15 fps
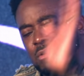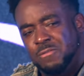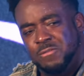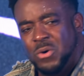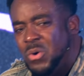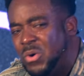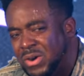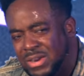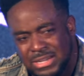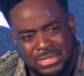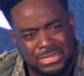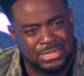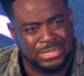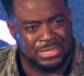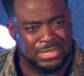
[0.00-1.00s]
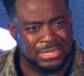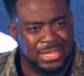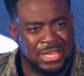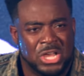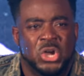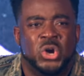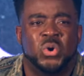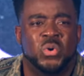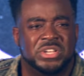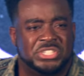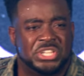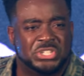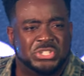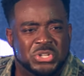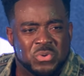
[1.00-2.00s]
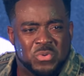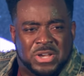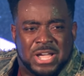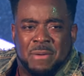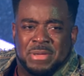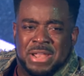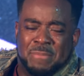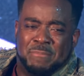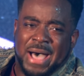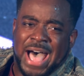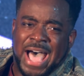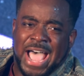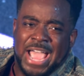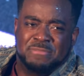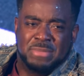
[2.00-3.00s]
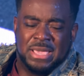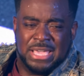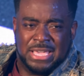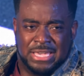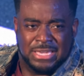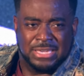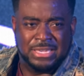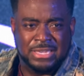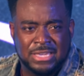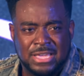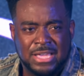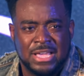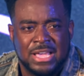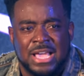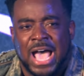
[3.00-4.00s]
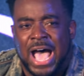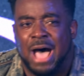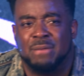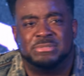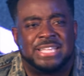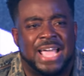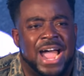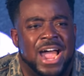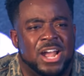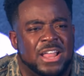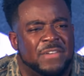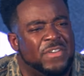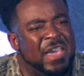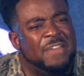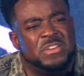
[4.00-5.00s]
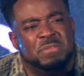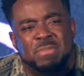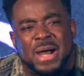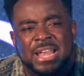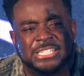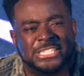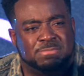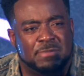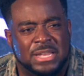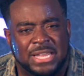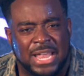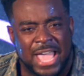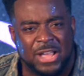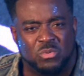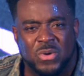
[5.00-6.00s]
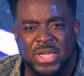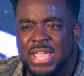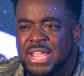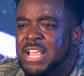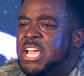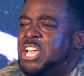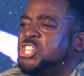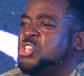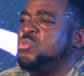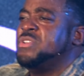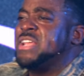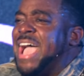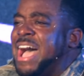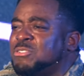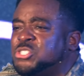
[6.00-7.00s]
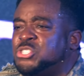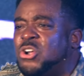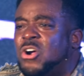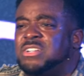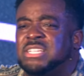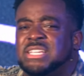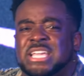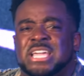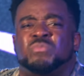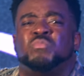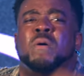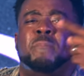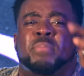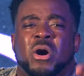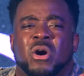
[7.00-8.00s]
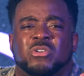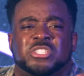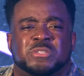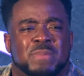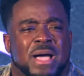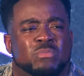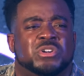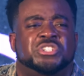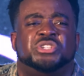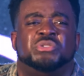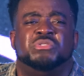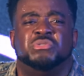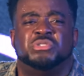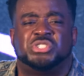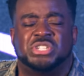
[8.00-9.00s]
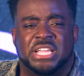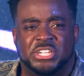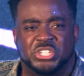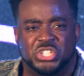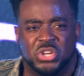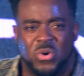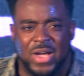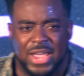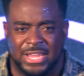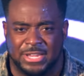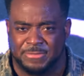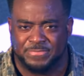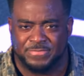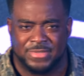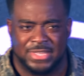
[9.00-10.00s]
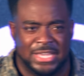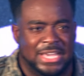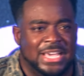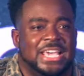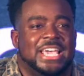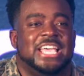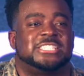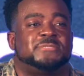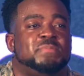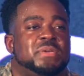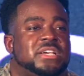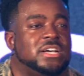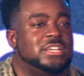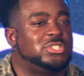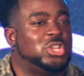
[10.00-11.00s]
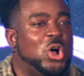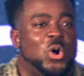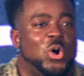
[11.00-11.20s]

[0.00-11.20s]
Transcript: before. Who is this dude coming up behind me? I'm tired of everybody smelling like weed. You now start to get repulsed by what you used to enjoy. It's because the